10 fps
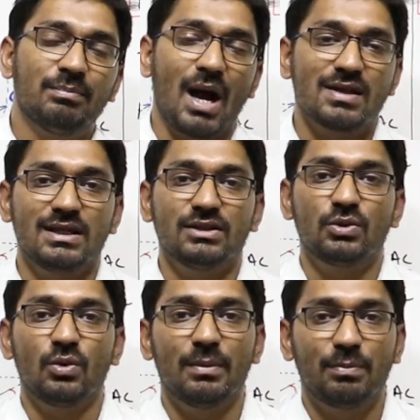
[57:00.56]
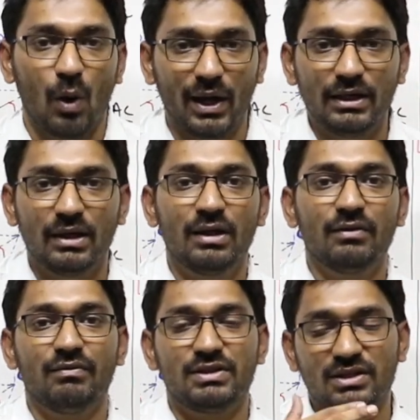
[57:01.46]
passing through a
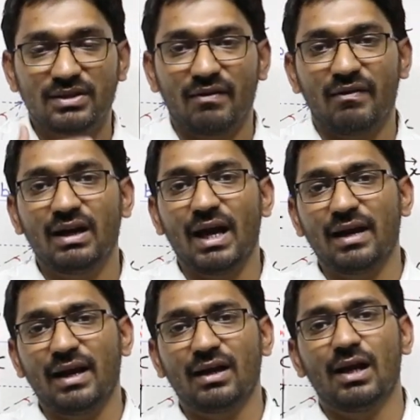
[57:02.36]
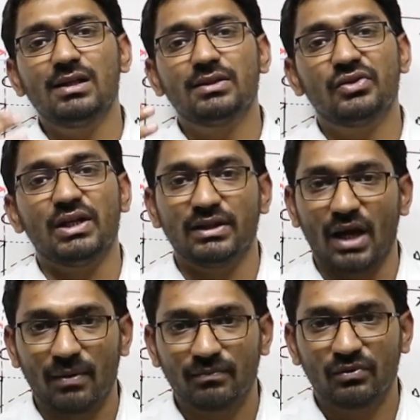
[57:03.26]
point which is having an angle
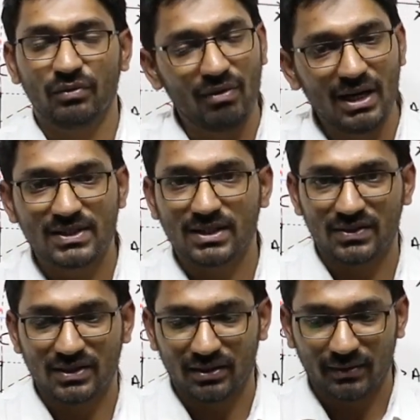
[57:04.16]
theta. We will discuss it.